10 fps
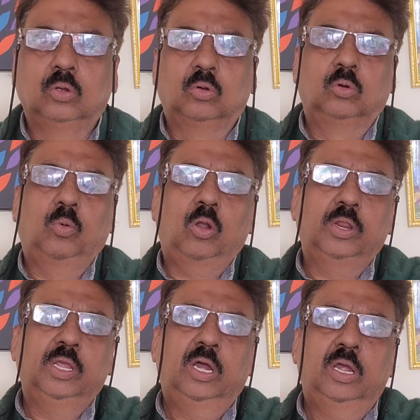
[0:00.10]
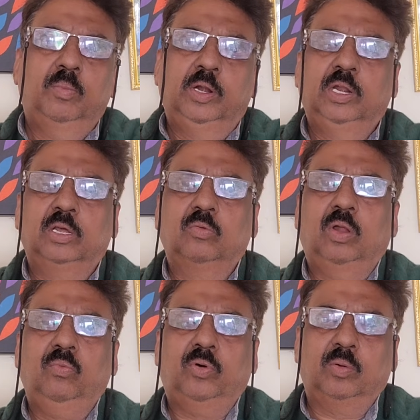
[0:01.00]
Good morning, I am Anil
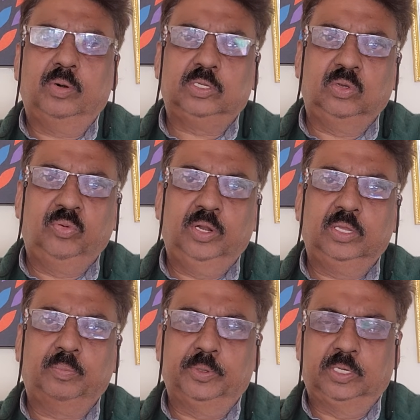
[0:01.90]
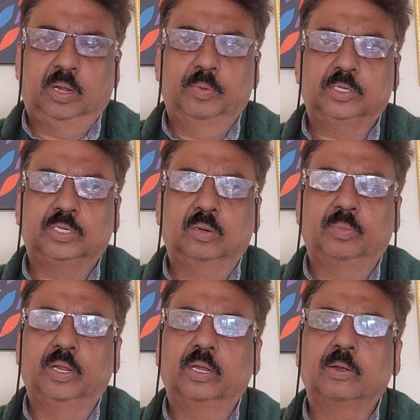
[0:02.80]
Agarwal, former Chief Manager of Punjab National
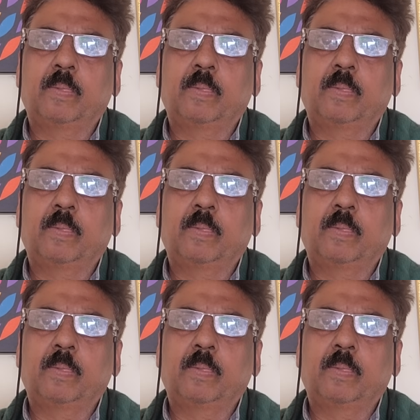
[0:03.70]
Bank.